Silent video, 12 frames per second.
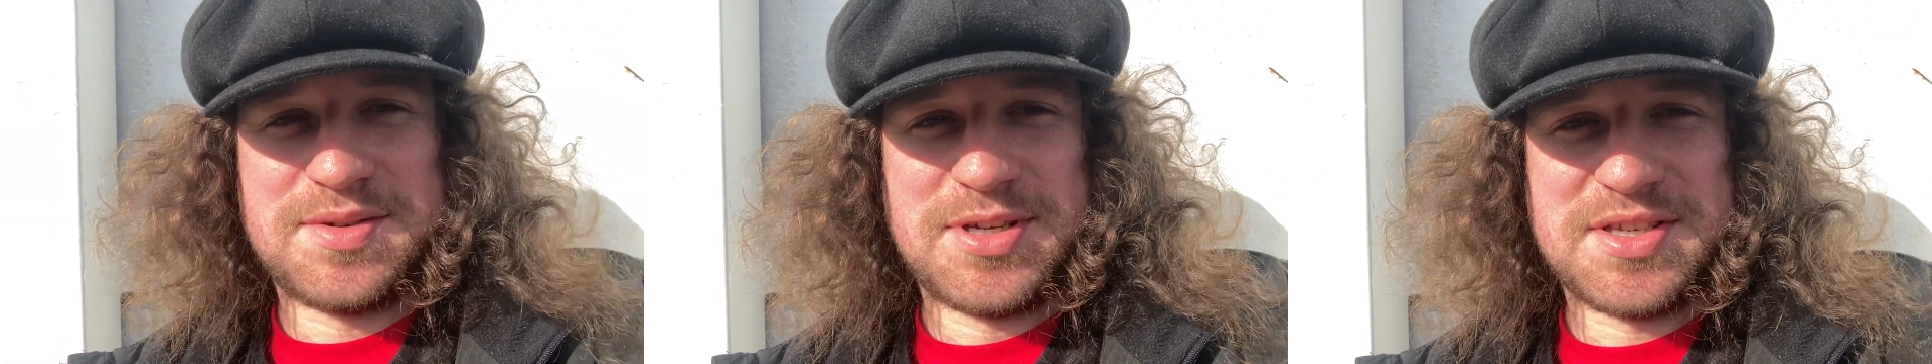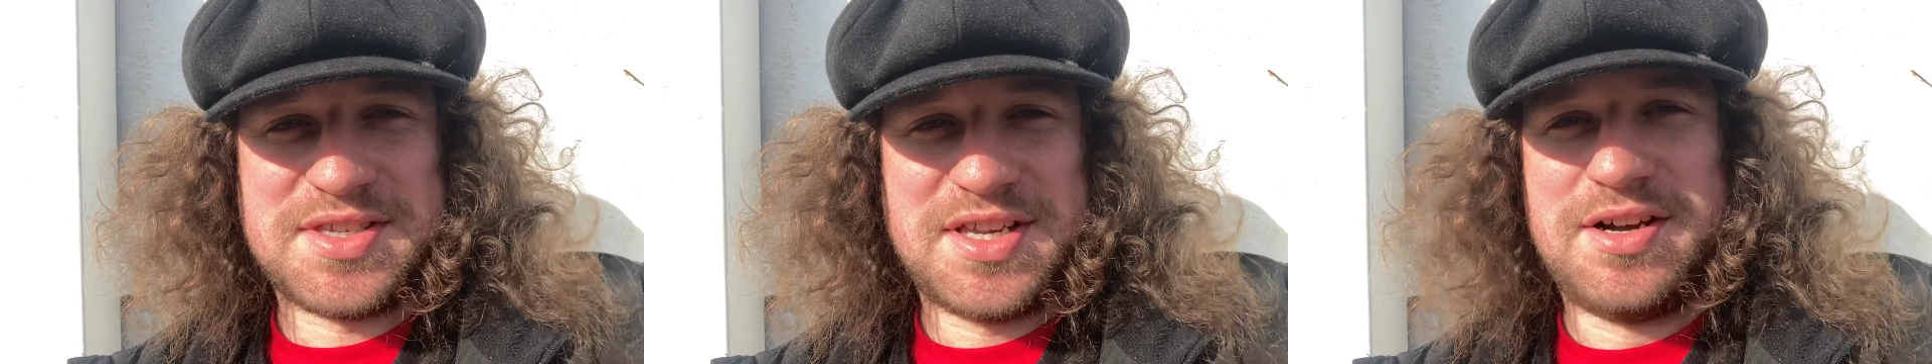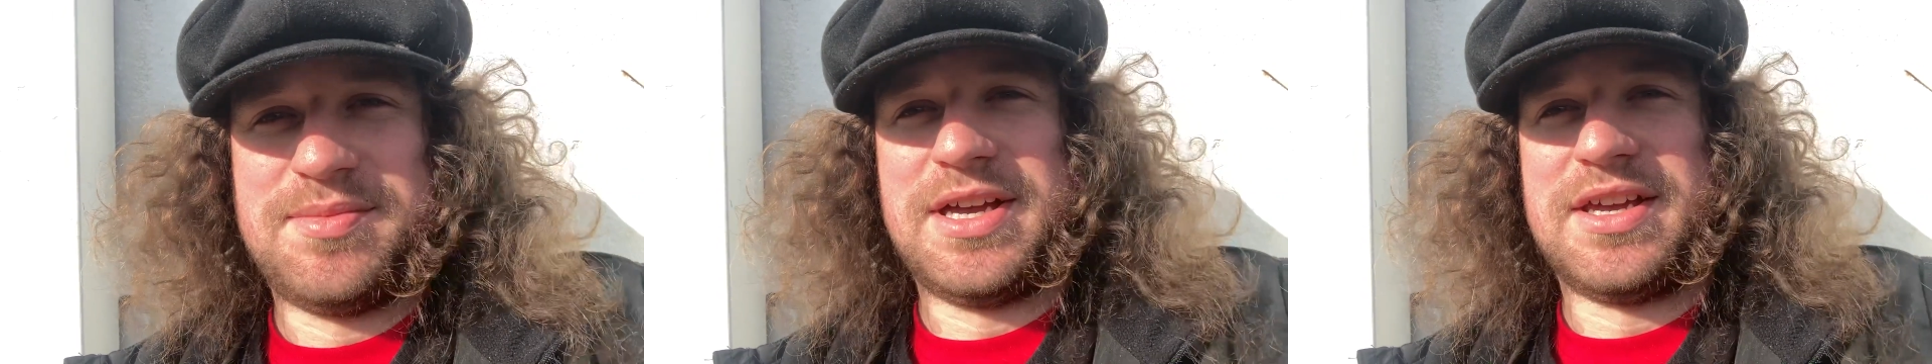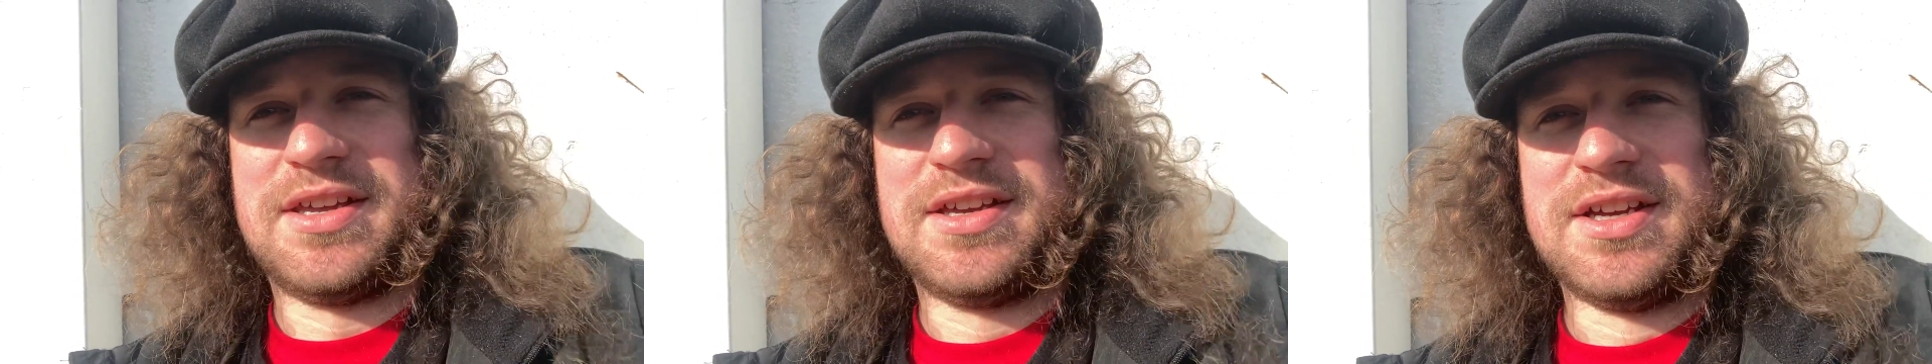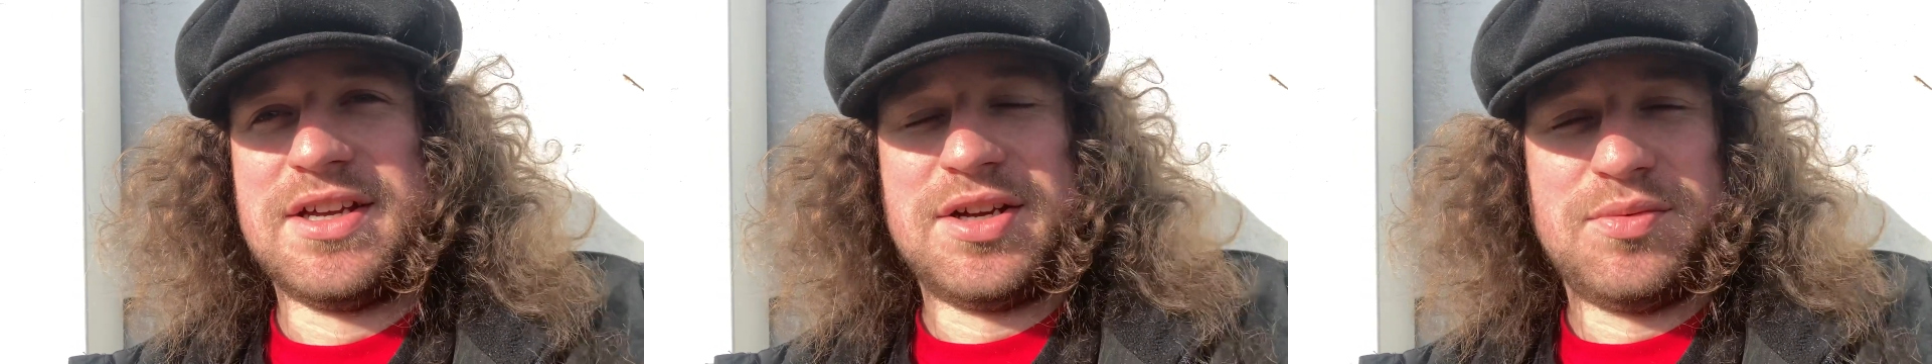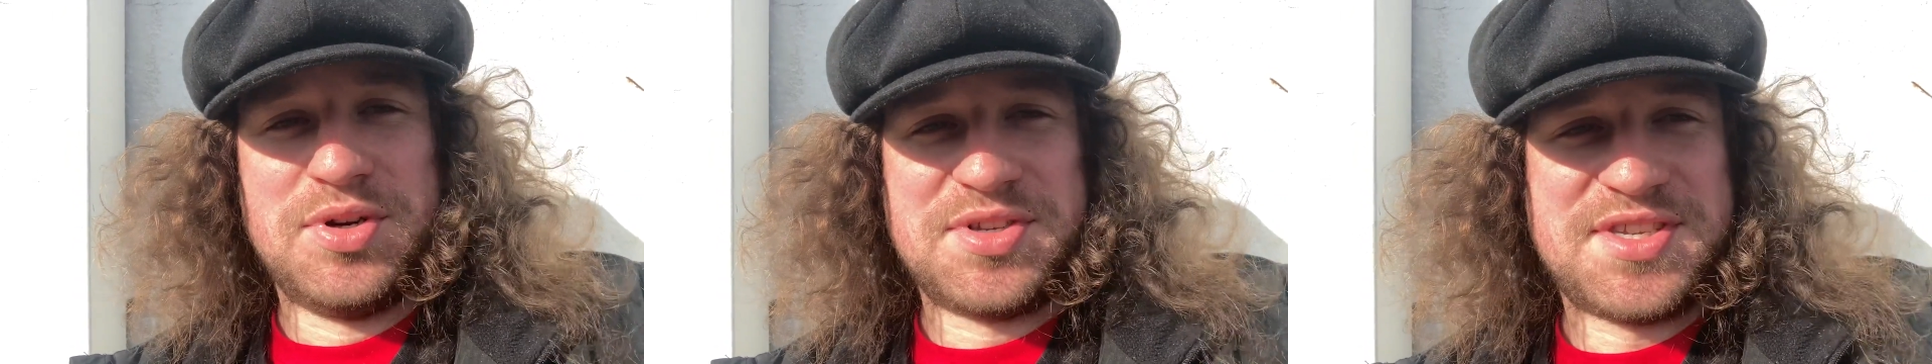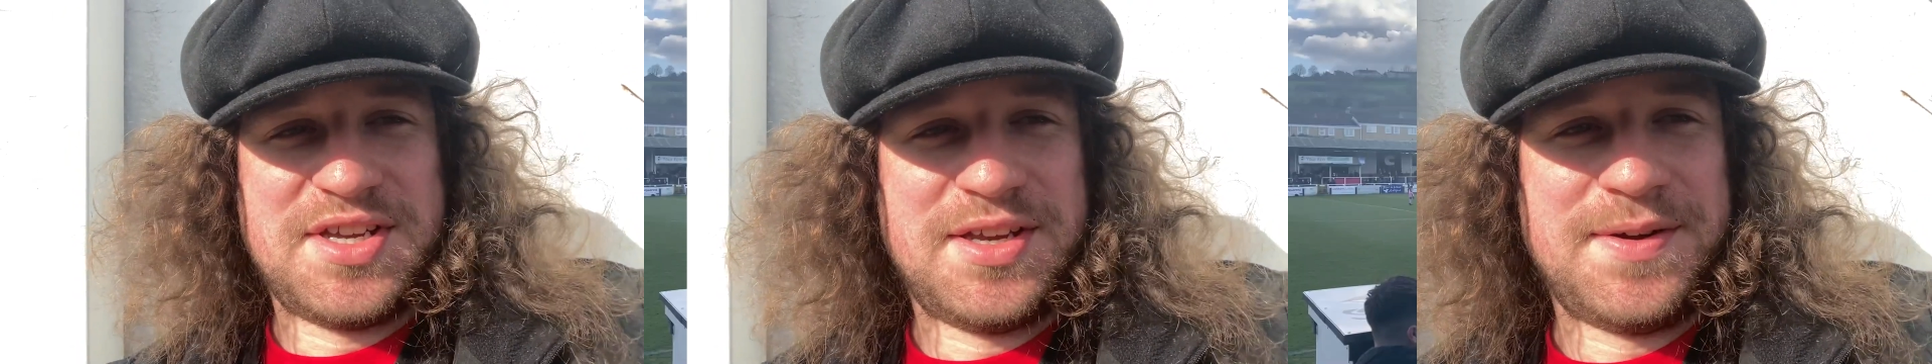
to be a stalemate. We'll see.